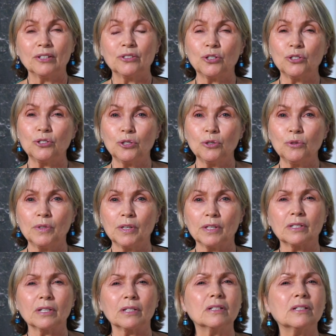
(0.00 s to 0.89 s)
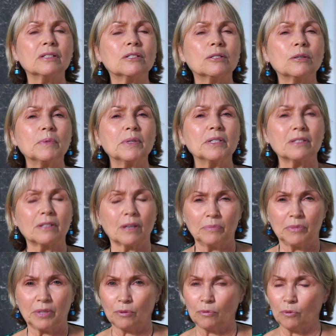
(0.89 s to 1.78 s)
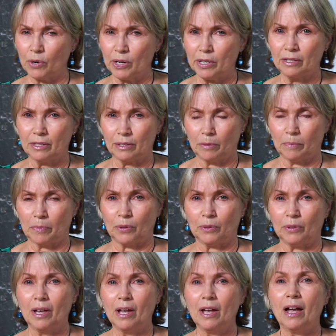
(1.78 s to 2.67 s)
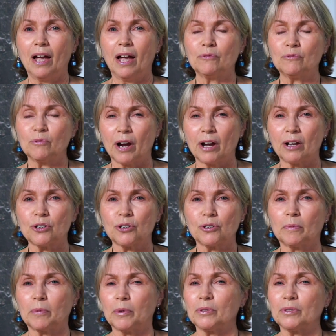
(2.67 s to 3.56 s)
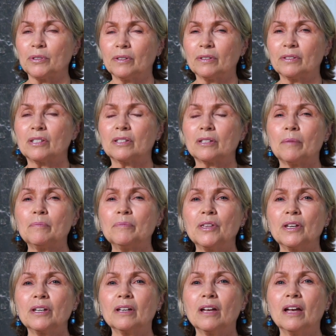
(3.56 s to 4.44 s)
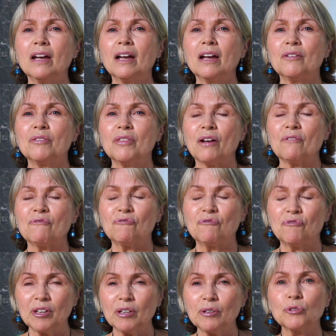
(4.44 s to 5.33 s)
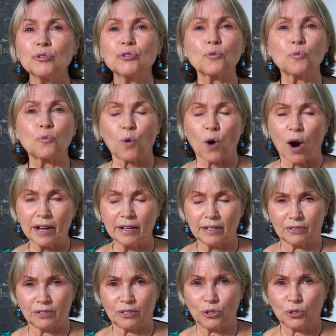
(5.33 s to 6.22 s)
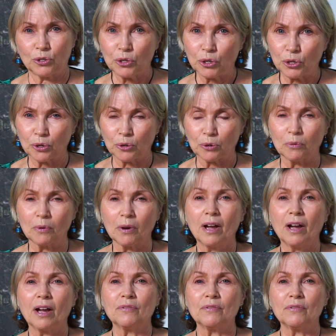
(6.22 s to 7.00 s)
to do this. It needs to be something reasonable and rational, something that feels right to you,